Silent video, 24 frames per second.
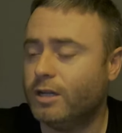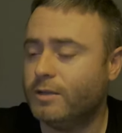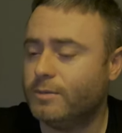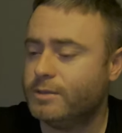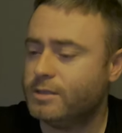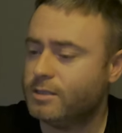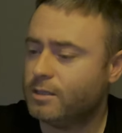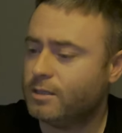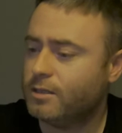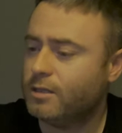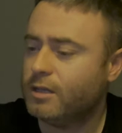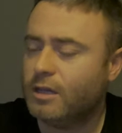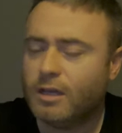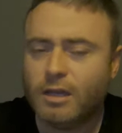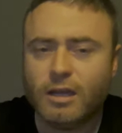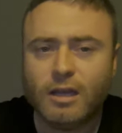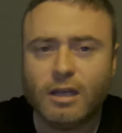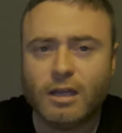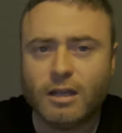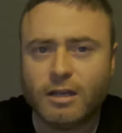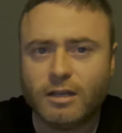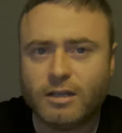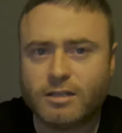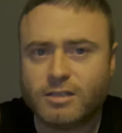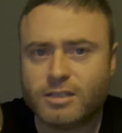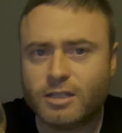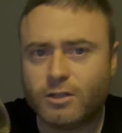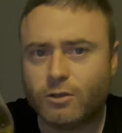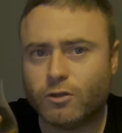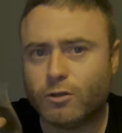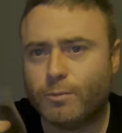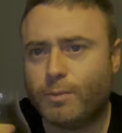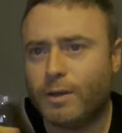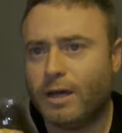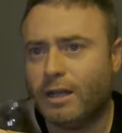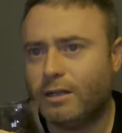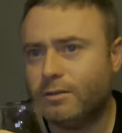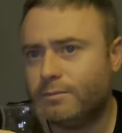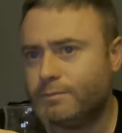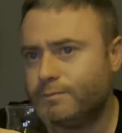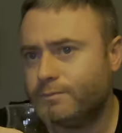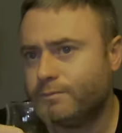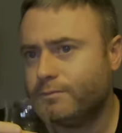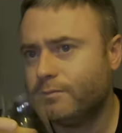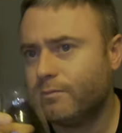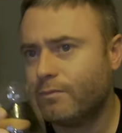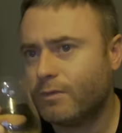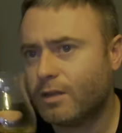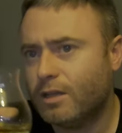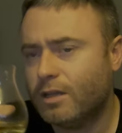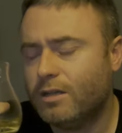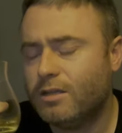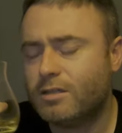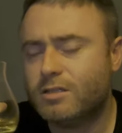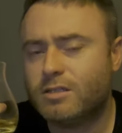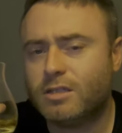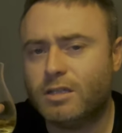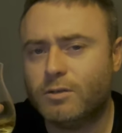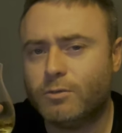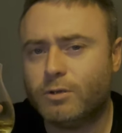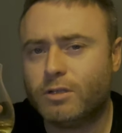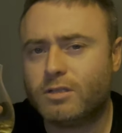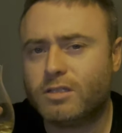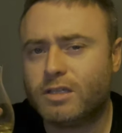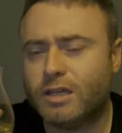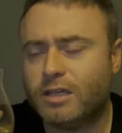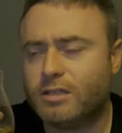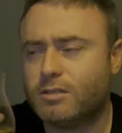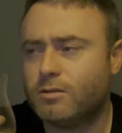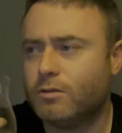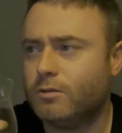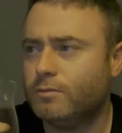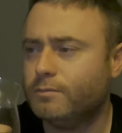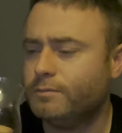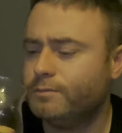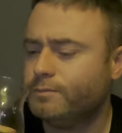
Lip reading: So let's get on the palate and let's see what it tastes like.